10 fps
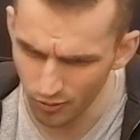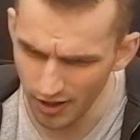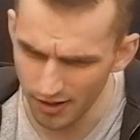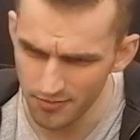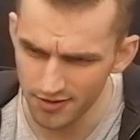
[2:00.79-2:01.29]

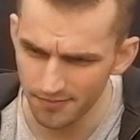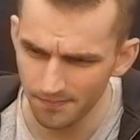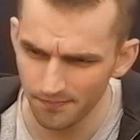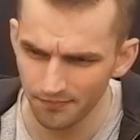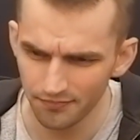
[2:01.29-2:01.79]
grams.
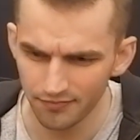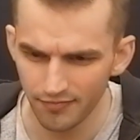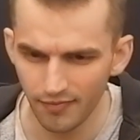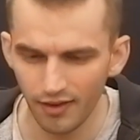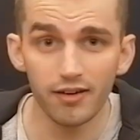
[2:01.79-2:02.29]

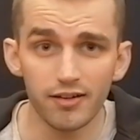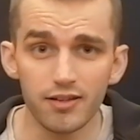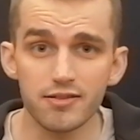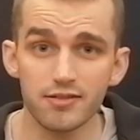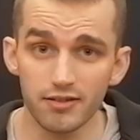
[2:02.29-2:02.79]

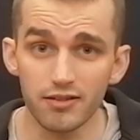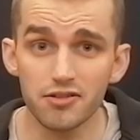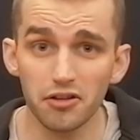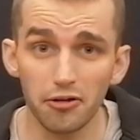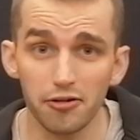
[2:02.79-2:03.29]

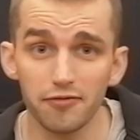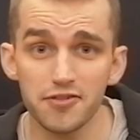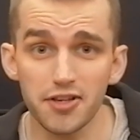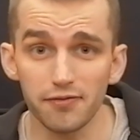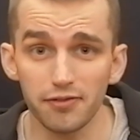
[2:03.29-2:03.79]
It's a lot of
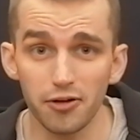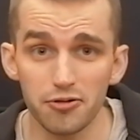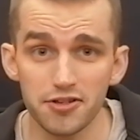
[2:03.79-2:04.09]
sunflower